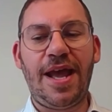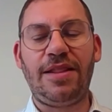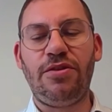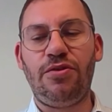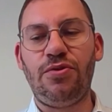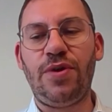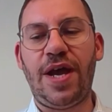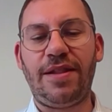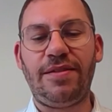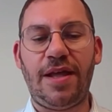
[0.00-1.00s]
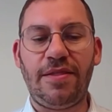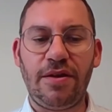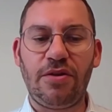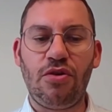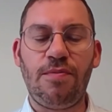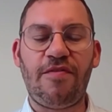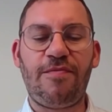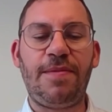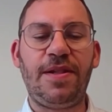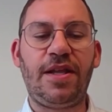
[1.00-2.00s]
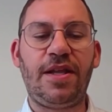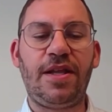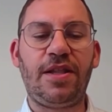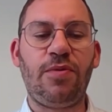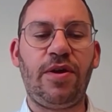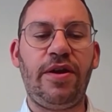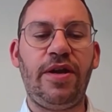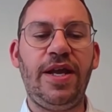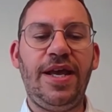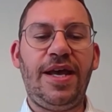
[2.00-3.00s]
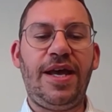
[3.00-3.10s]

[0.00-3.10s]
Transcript: Andrew and the group of people that were